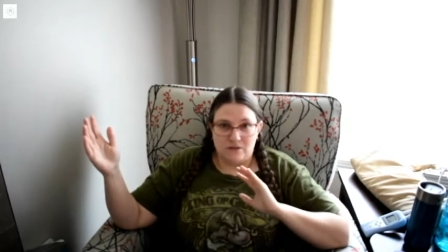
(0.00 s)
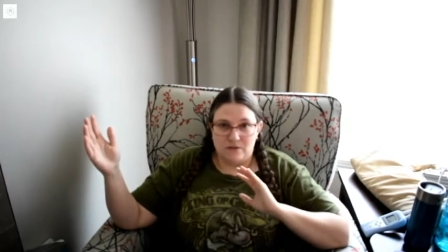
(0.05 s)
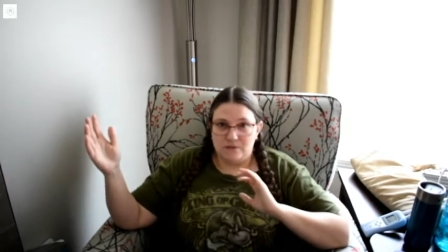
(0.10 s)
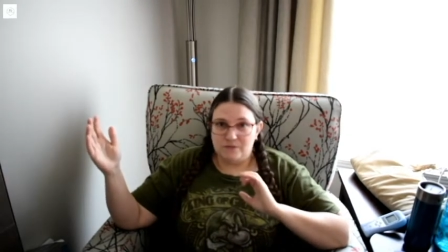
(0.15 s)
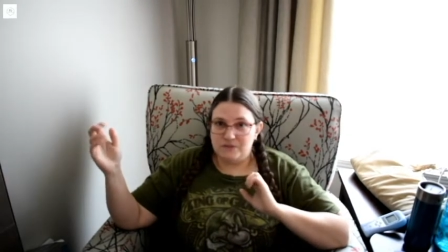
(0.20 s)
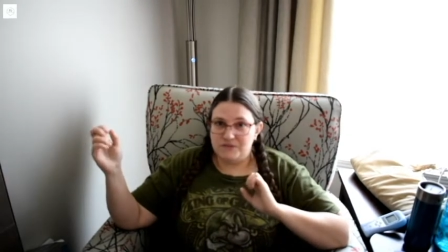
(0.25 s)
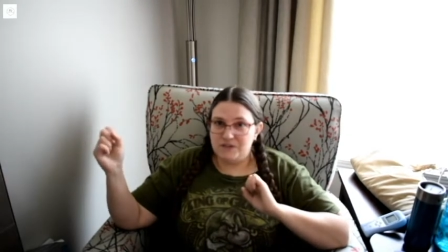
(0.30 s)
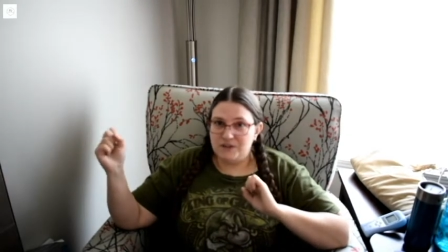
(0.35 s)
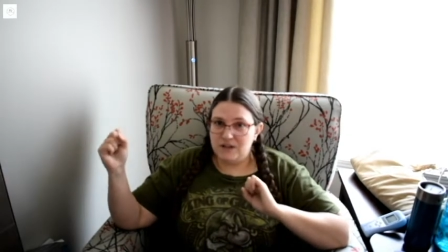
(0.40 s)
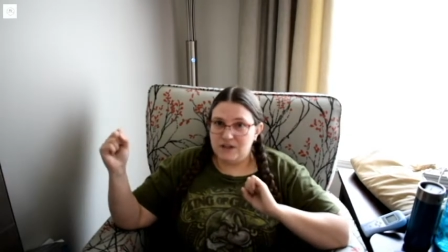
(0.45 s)
It
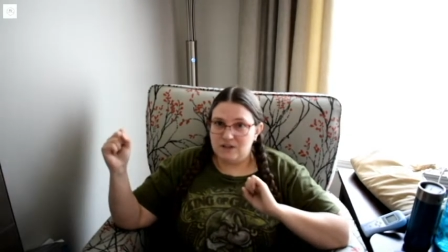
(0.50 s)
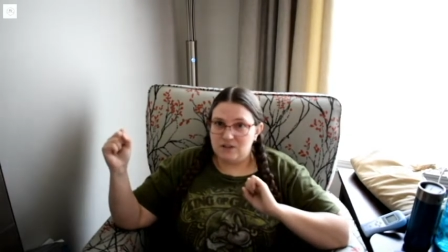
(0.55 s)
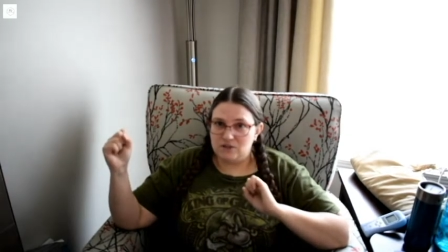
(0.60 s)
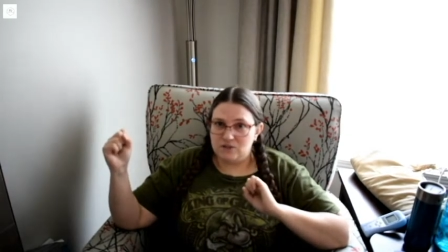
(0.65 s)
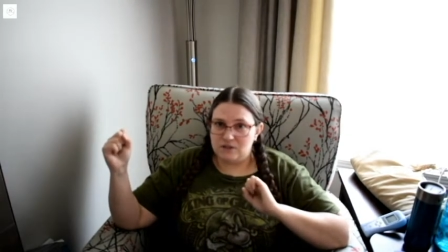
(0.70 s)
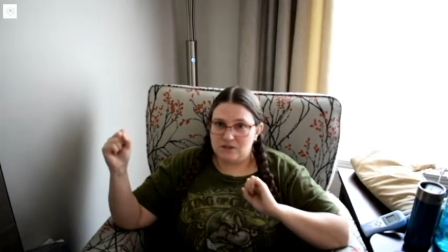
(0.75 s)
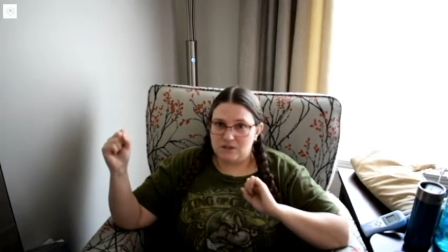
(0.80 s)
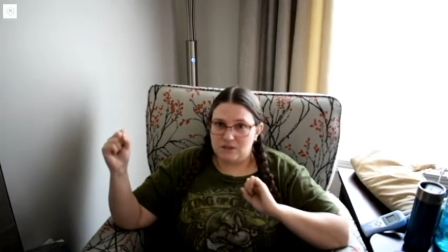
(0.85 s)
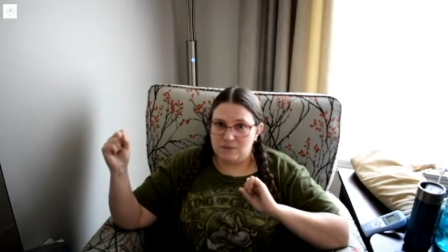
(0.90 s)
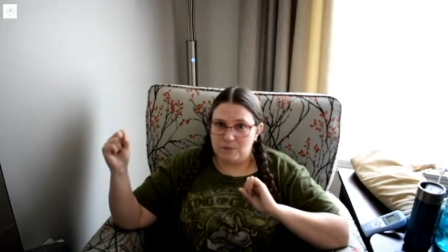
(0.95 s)
was very
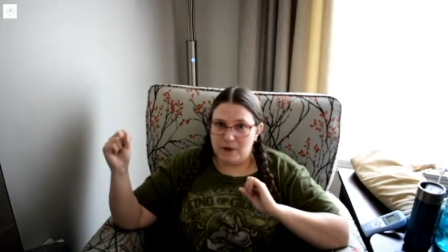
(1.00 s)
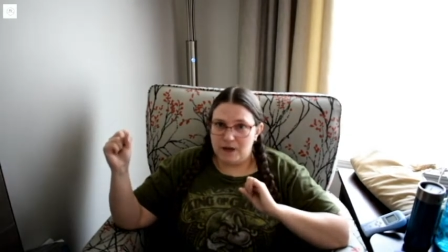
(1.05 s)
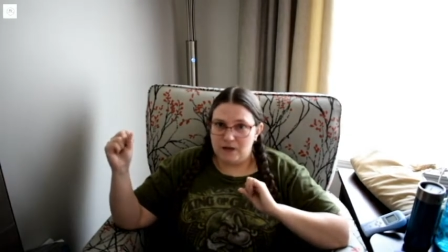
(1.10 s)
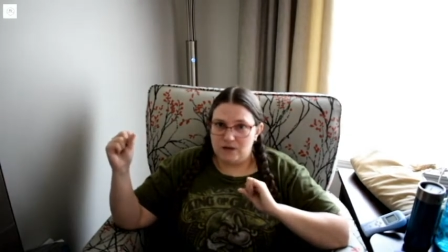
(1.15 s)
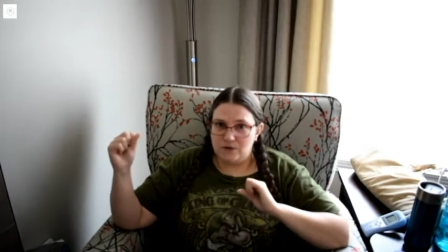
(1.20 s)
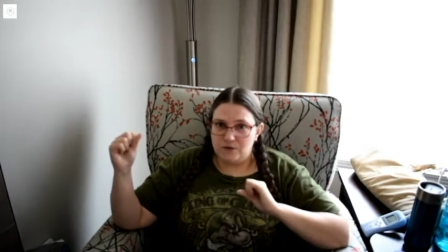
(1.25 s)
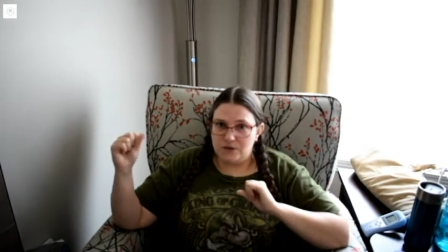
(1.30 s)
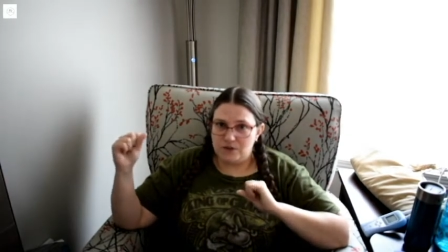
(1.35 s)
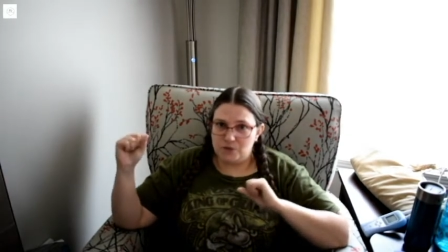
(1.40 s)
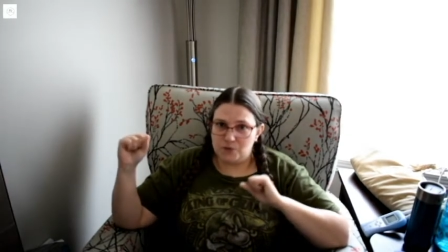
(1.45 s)
interesting to buy a
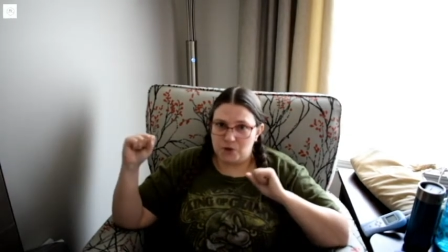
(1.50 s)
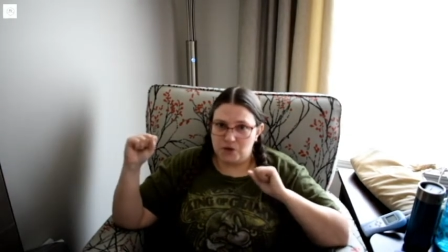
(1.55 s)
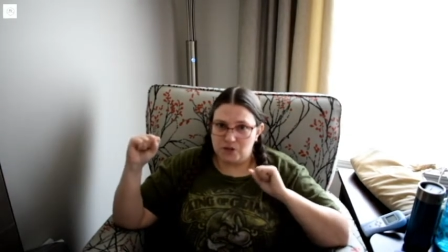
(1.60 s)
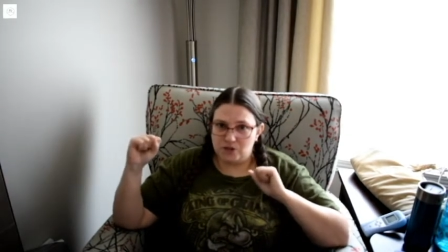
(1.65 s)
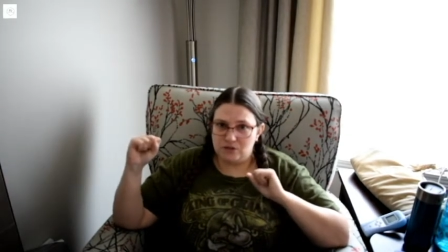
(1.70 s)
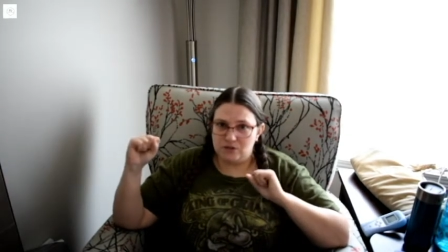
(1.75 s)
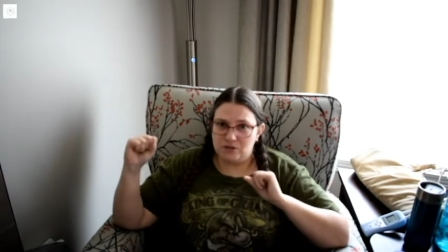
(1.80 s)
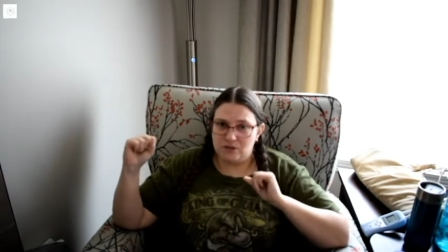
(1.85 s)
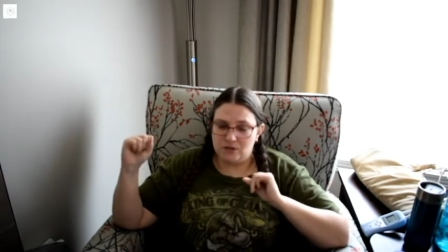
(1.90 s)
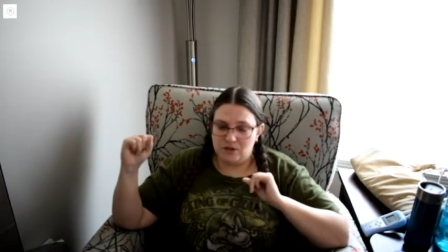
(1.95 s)
new
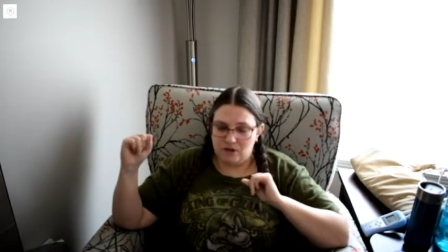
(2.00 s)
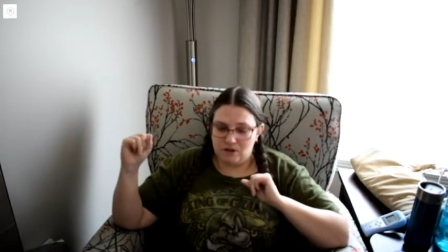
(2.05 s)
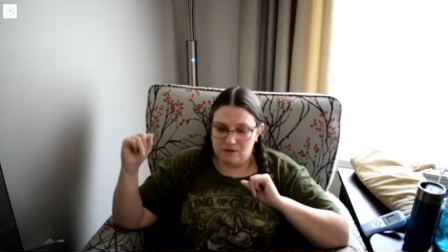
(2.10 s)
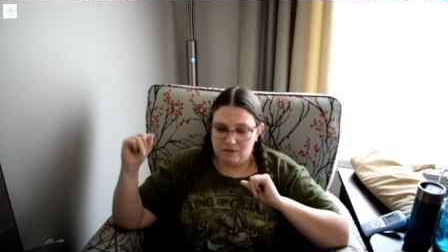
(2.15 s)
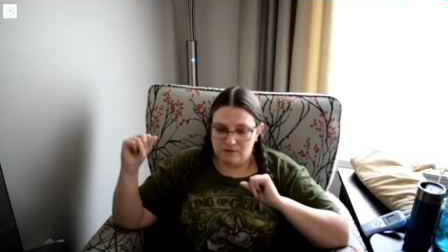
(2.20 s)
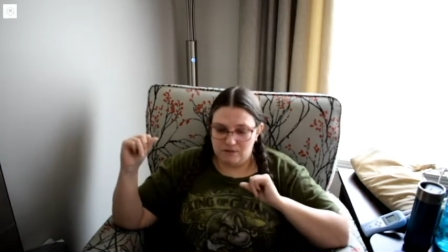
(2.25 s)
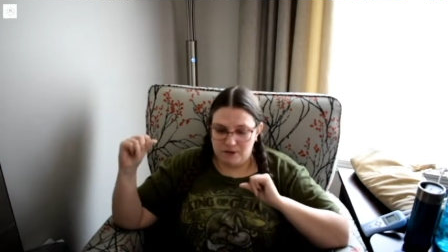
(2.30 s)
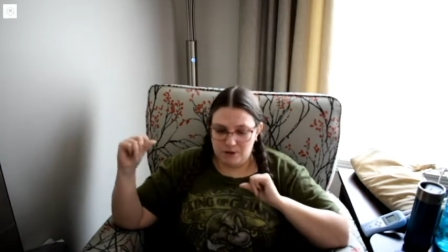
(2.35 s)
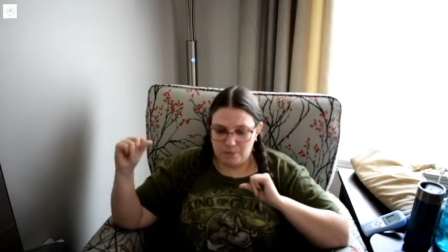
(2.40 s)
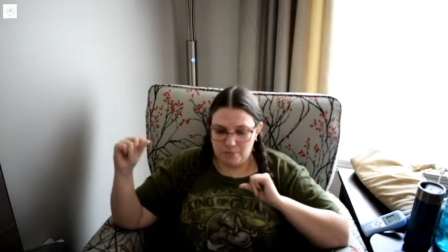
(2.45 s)
dishwasher during
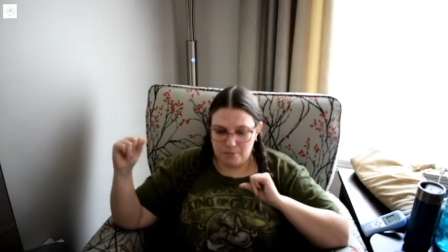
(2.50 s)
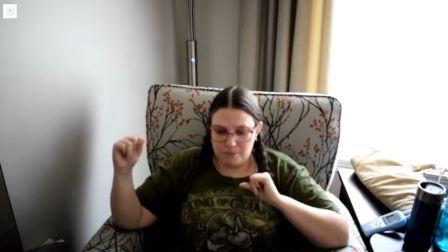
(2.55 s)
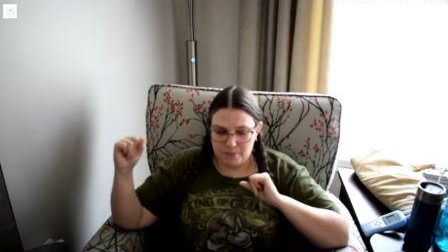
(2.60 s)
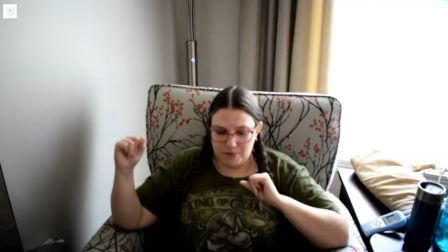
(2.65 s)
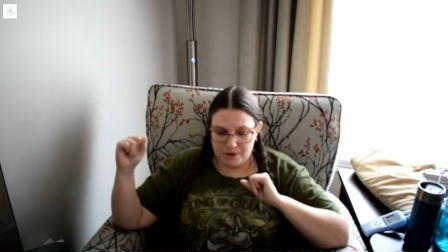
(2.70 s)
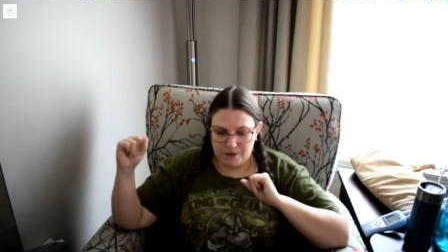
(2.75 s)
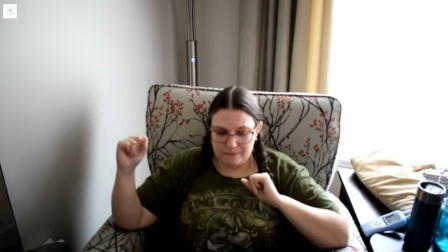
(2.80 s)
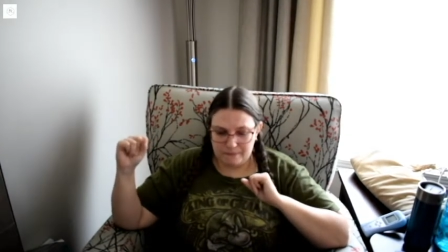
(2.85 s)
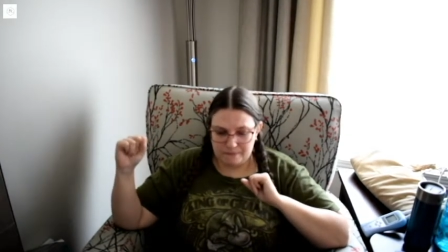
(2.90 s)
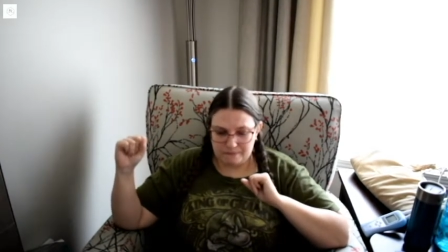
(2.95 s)
COVID,
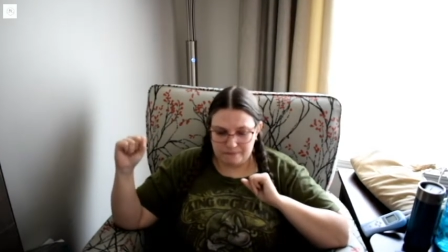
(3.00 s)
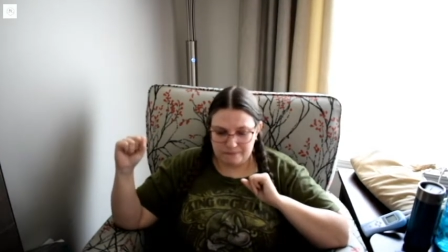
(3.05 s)
but